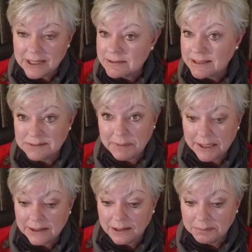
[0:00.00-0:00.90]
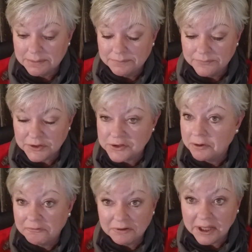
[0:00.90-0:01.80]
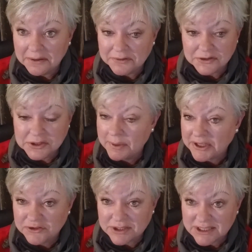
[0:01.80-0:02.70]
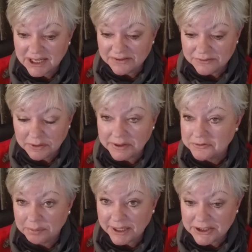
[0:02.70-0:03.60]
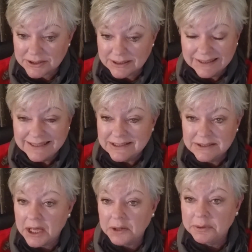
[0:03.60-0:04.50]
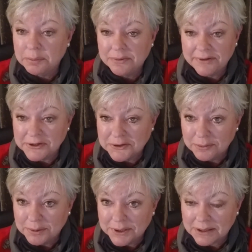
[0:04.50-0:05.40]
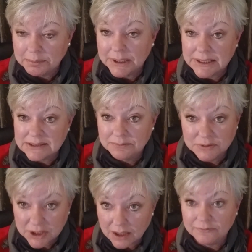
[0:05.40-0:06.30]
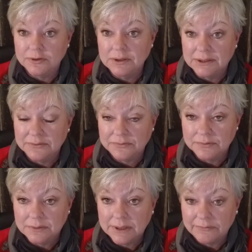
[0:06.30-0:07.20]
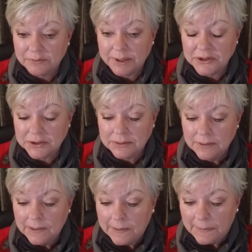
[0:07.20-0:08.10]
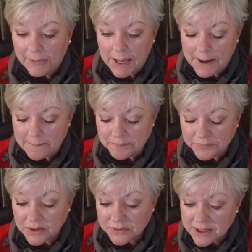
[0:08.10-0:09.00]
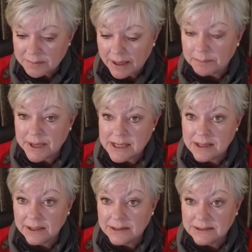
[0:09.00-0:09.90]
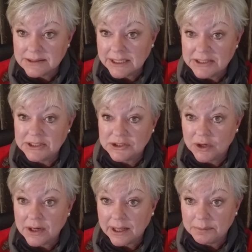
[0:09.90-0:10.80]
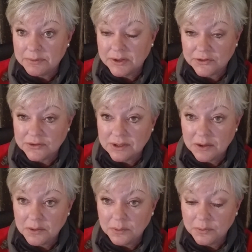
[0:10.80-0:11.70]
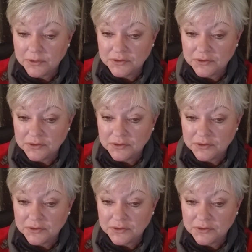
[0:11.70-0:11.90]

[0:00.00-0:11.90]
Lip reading: Nothing's made up. There's no fluff. There's no extra stuff, no extra pages. It's not a real professional book, but it's chock full of information. The thing about baking is it's an easy startup. There's no